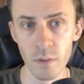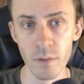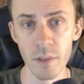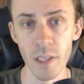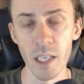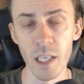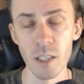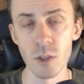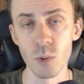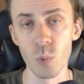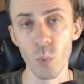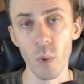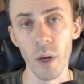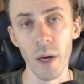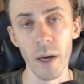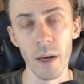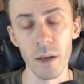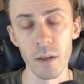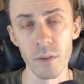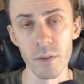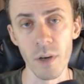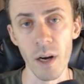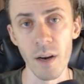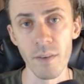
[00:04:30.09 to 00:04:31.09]
Next, we're
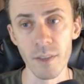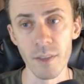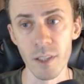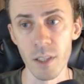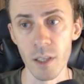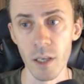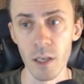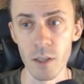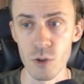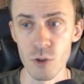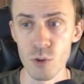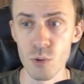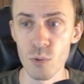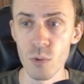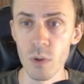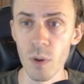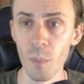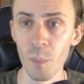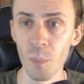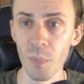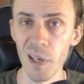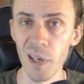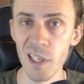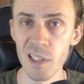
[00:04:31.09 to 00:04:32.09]
arriving at two
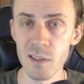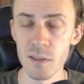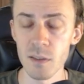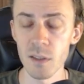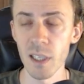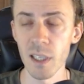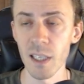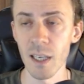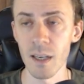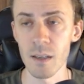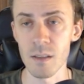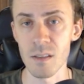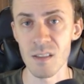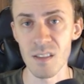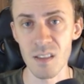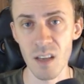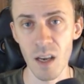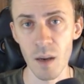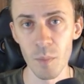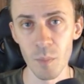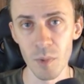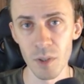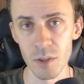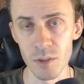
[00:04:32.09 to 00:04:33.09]
campaigns that
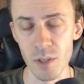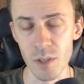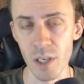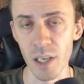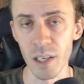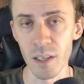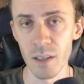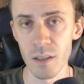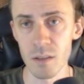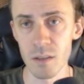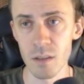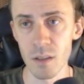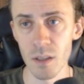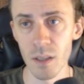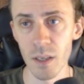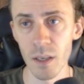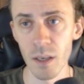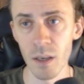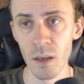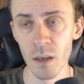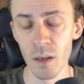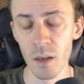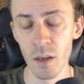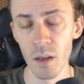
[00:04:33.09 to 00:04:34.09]

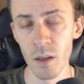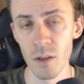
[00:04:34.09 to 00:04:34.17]
simultaneously